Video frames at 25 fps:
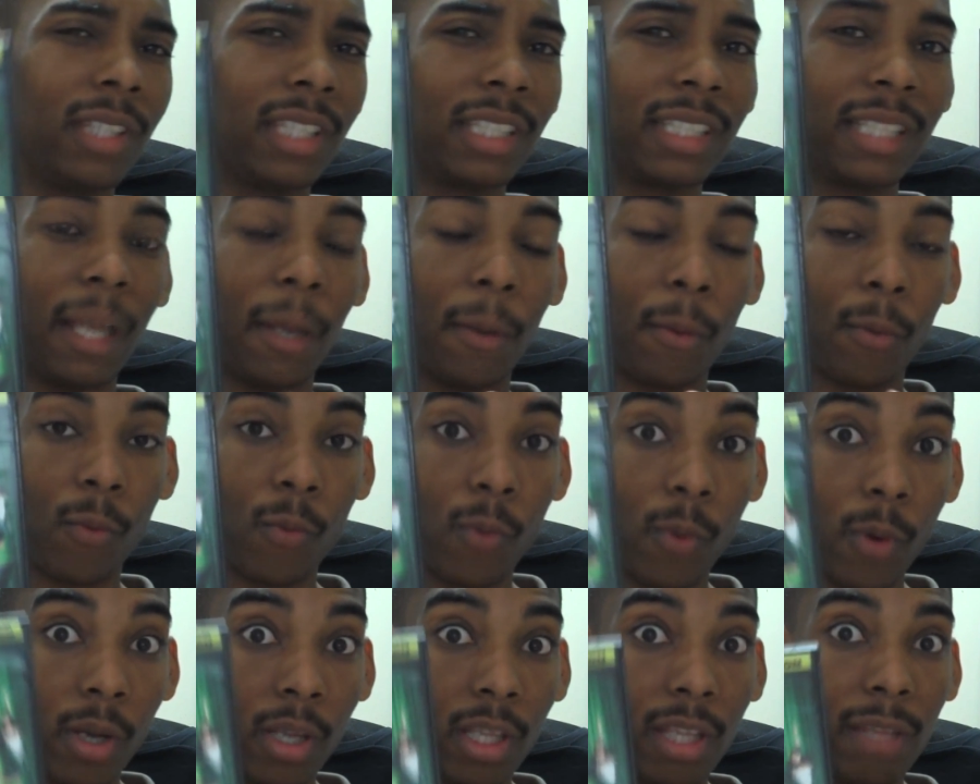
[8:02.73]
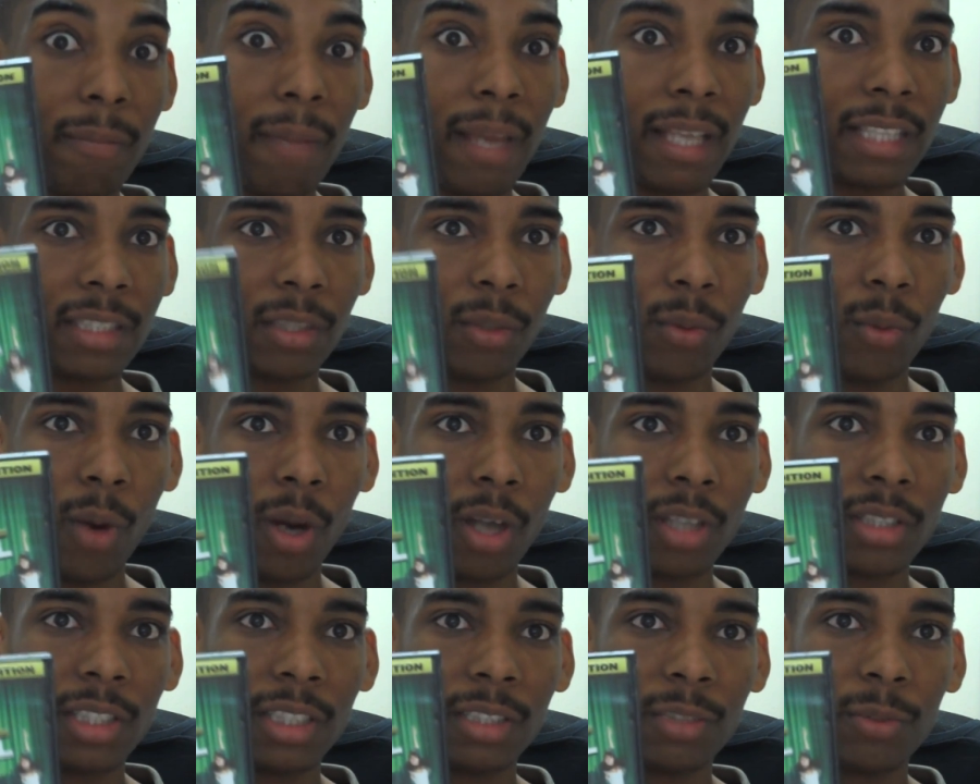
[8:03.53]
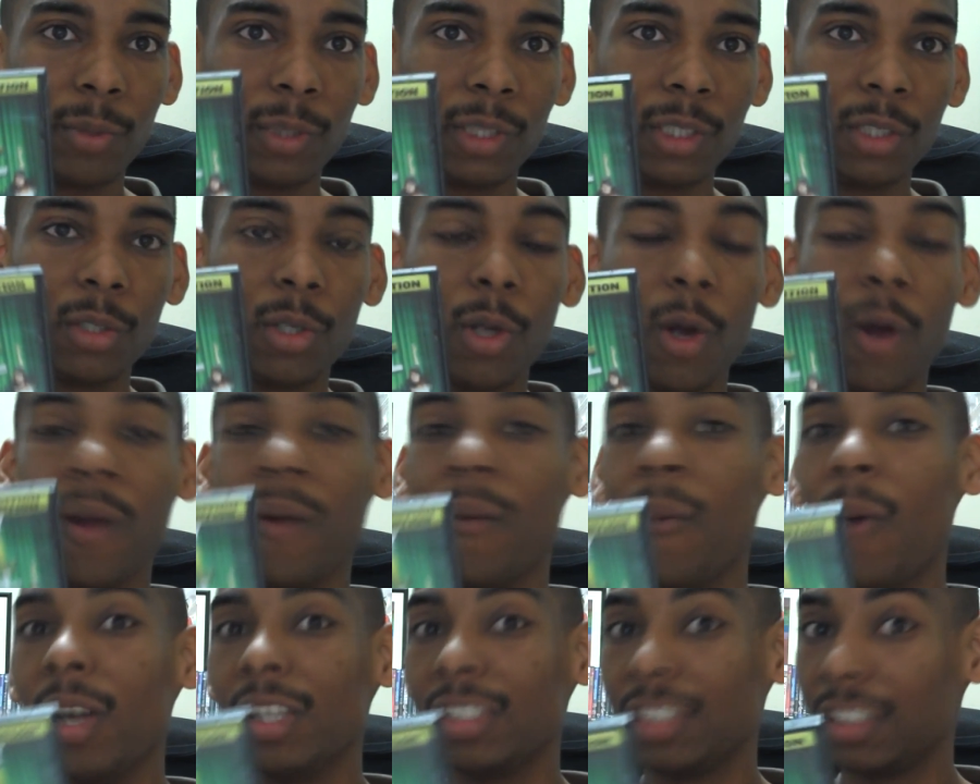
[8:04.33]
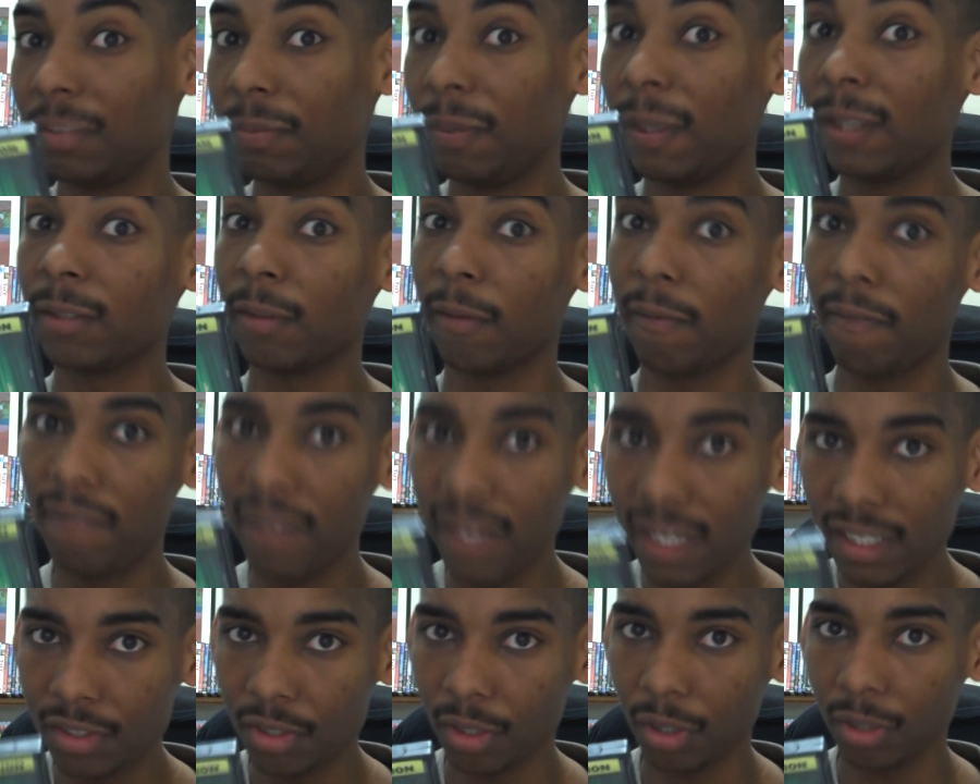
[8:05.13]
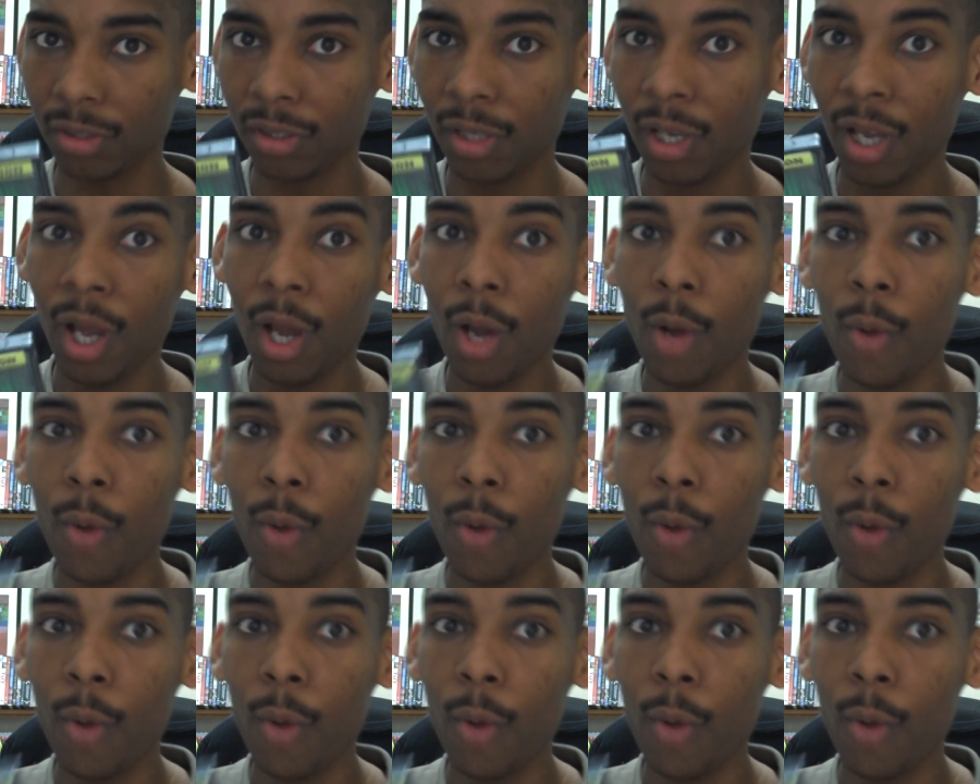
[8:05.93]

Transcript: thing that really makes it worse is when you go and watch the special features